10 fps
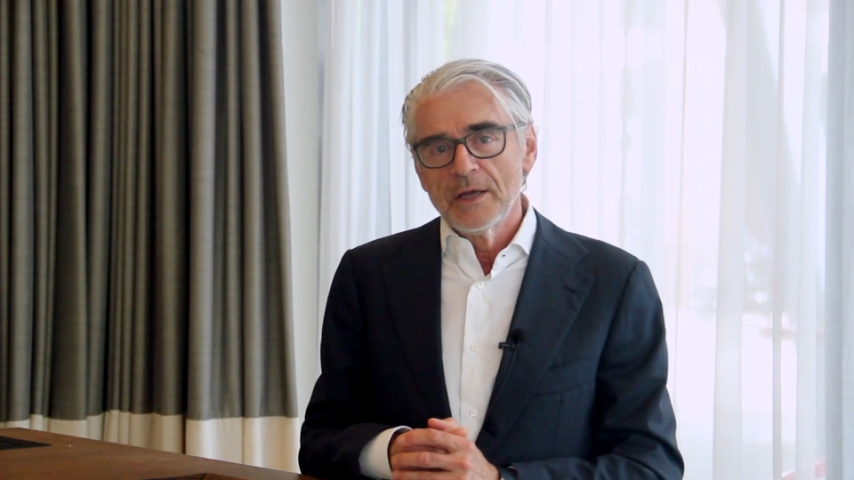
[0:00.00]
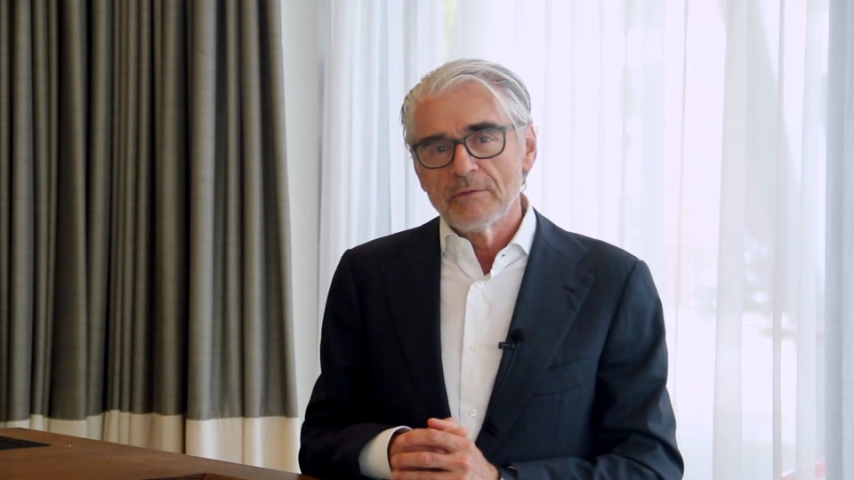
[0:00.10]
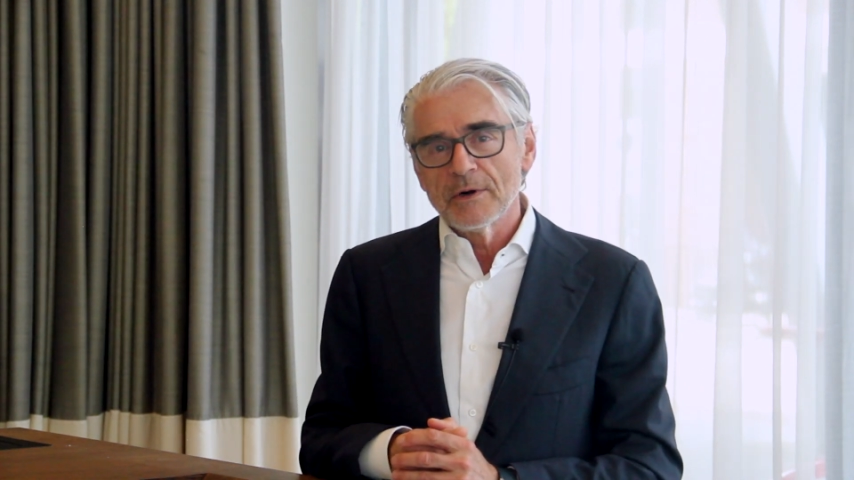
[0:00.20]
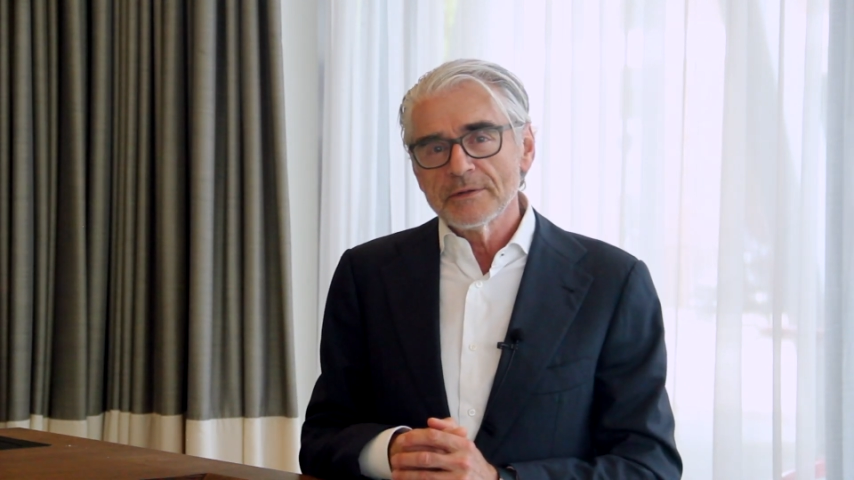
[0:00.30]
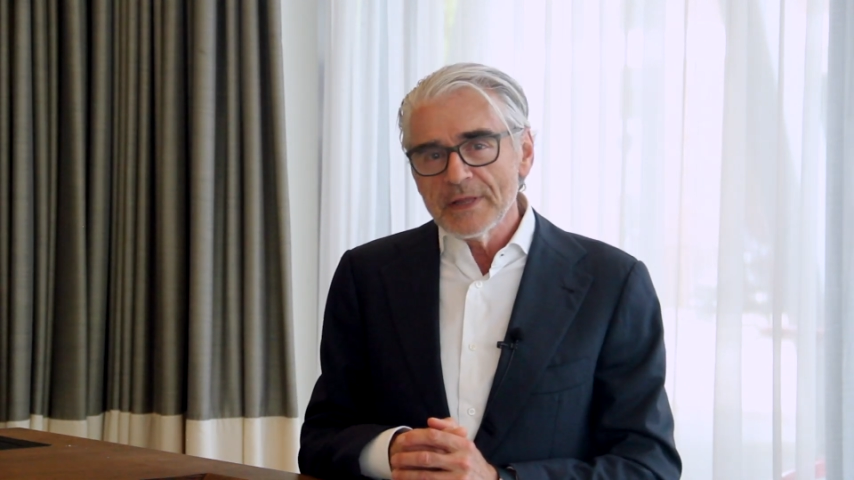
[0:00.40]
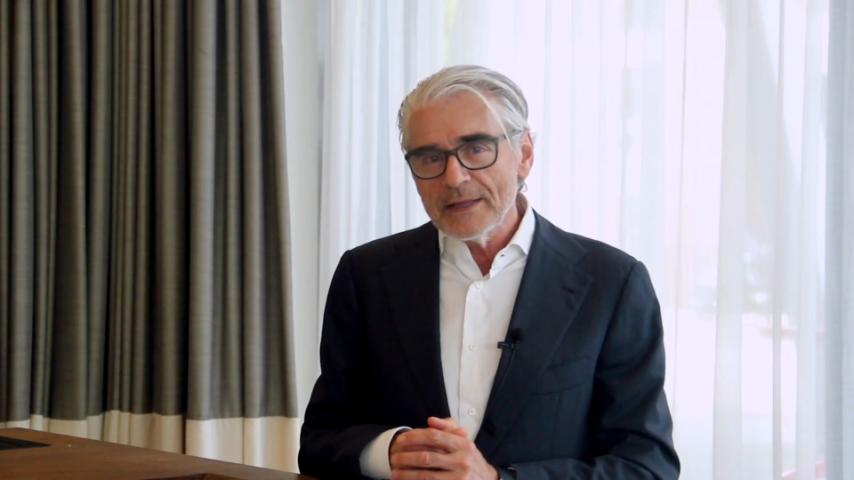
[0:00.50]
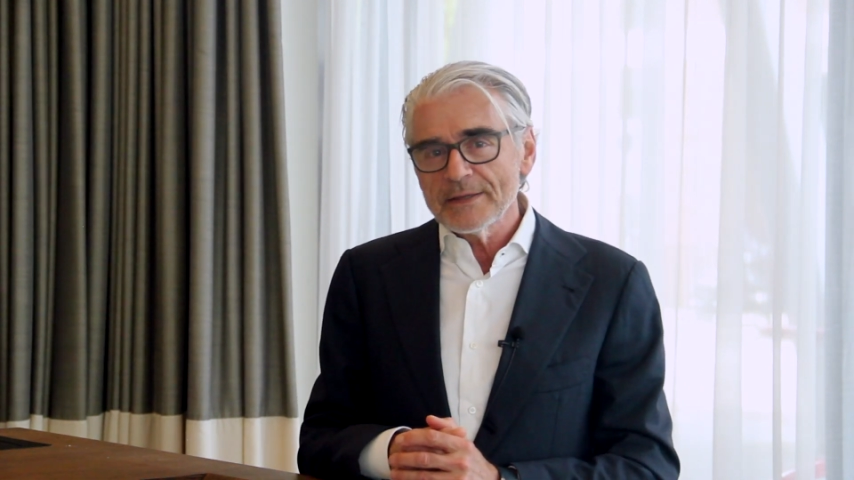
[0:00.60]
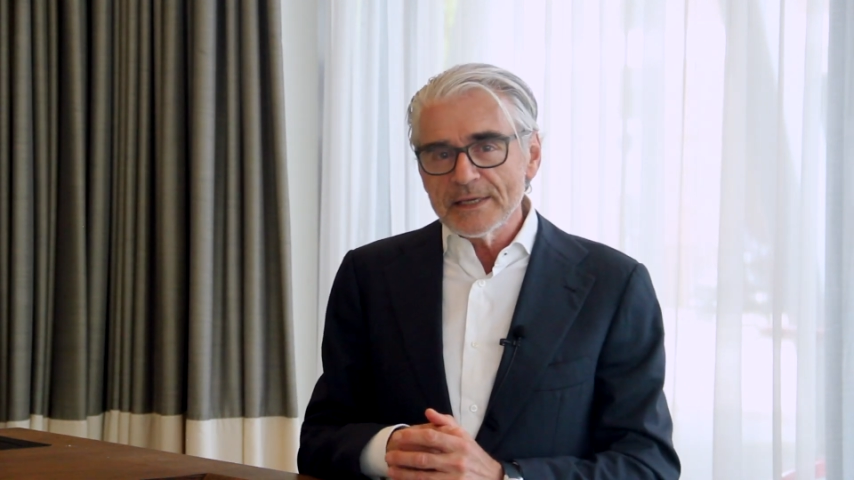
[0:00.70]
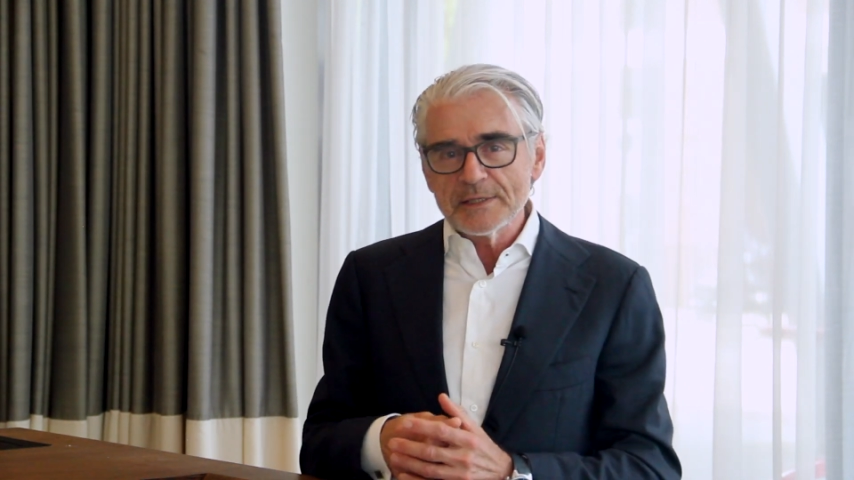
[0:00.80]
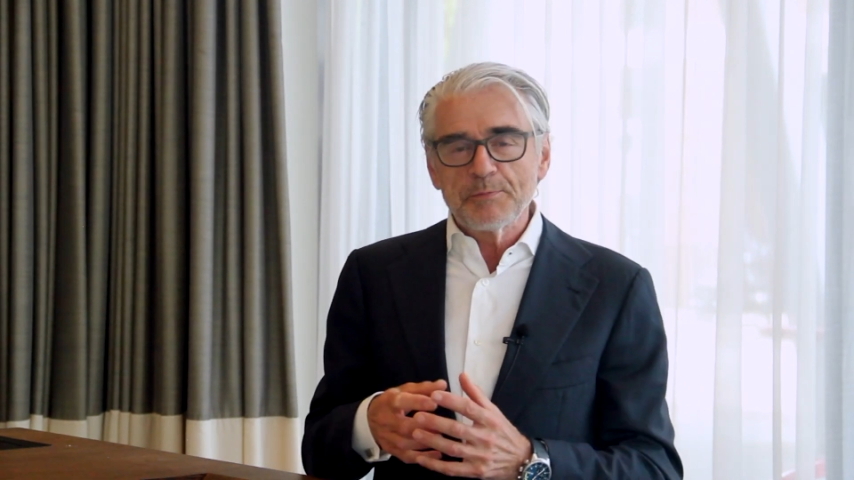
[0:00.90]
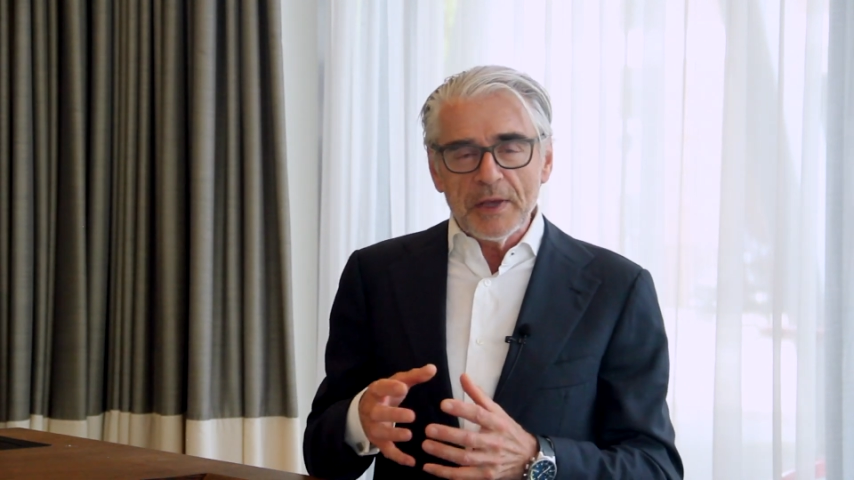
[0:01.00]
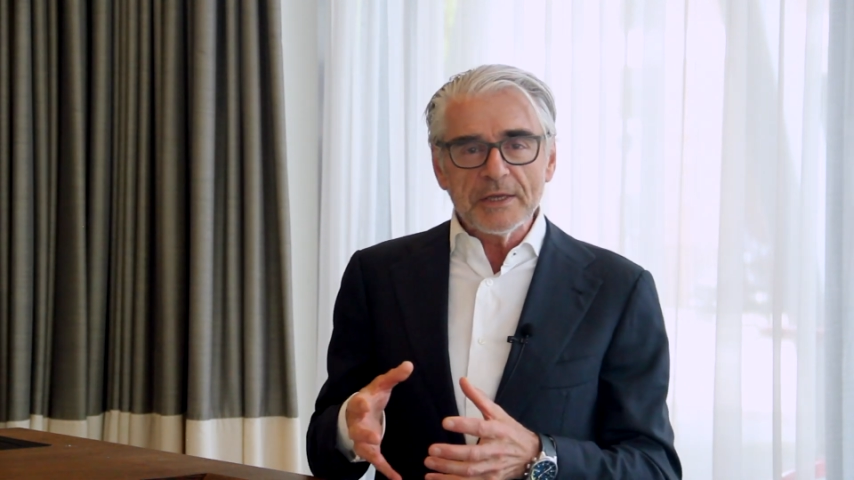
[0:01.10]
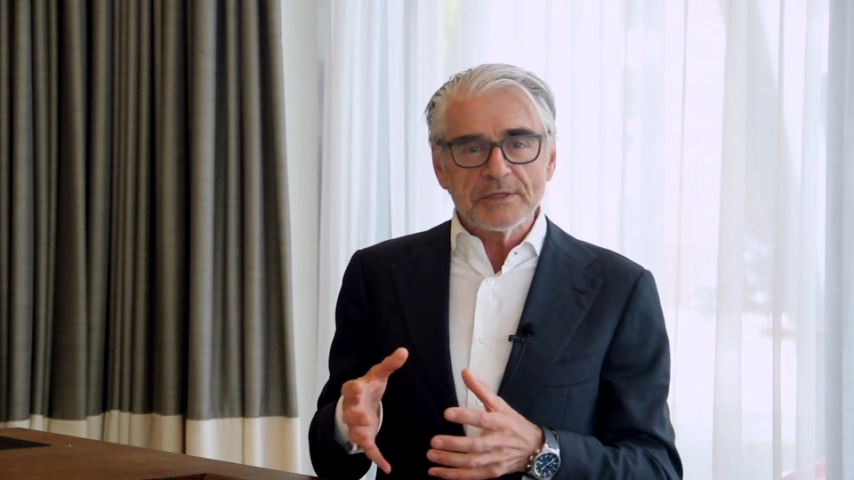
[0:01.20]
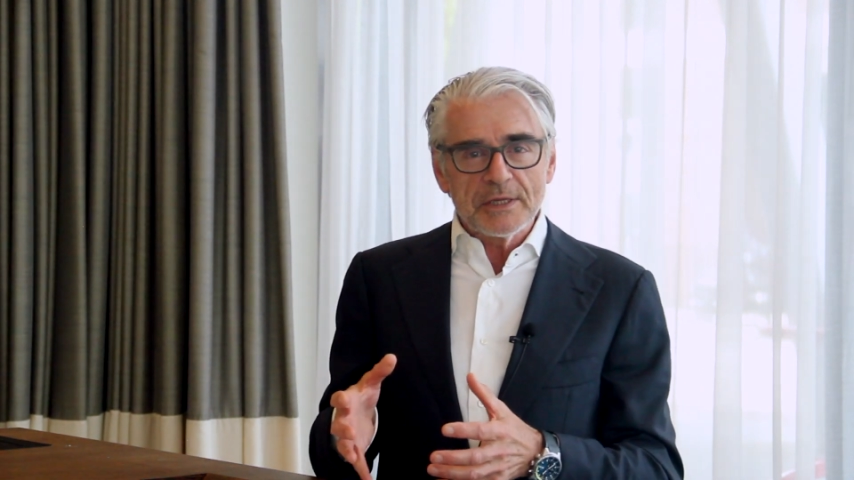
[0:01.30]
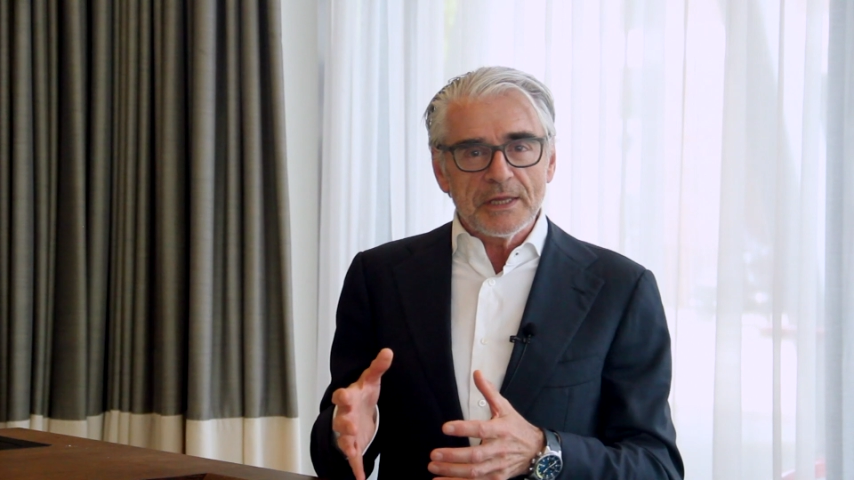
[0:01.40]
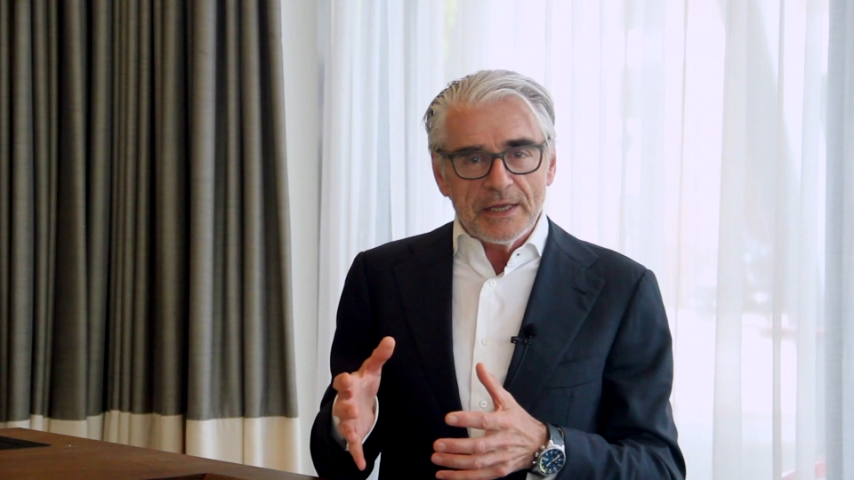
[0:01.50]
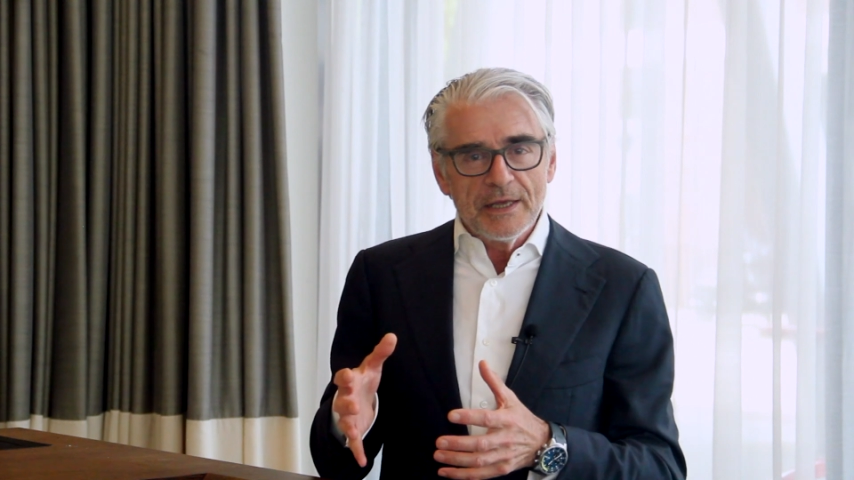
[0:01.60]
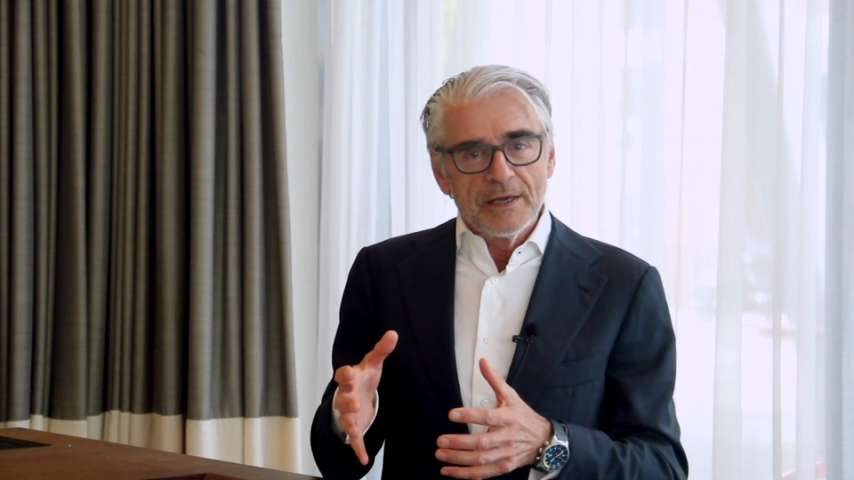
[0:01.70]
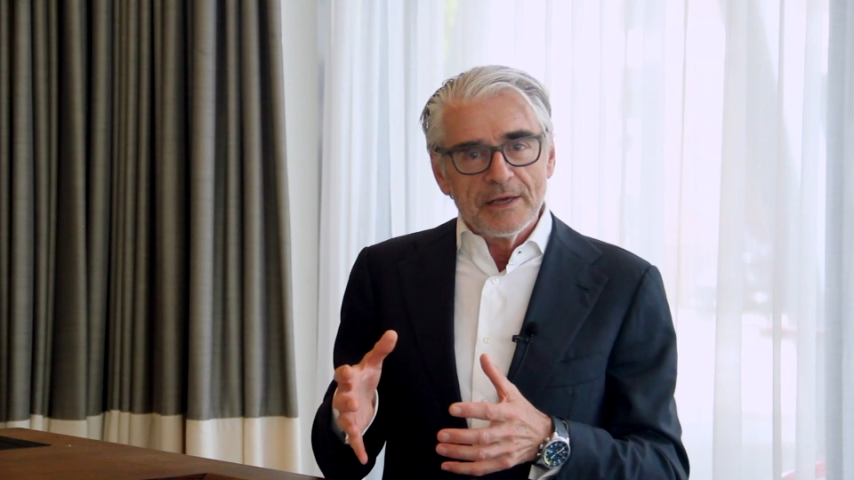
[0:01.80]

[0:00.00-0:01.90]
Well, that is basically